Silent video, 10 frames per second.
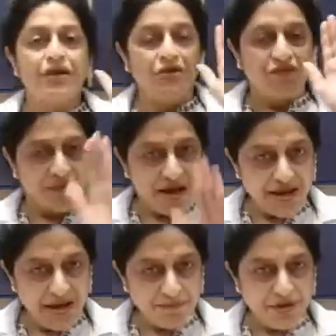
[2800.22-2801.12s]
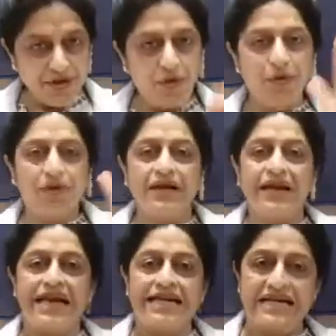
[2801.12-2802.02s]
1 embryo,
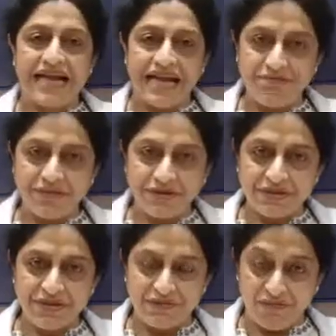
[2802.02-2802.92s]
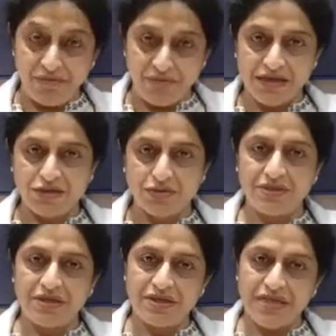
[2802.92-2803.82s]
99%, 1
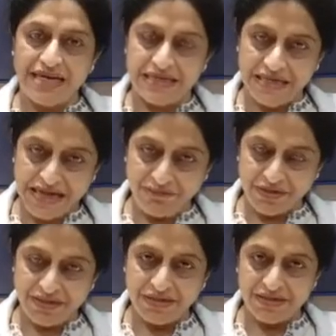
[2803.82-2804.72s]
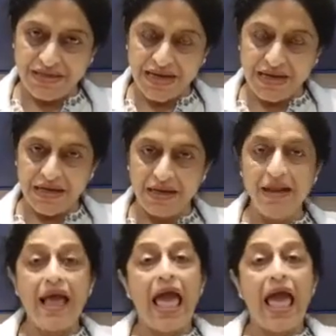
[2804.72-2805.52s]
blastocyst, 99% single,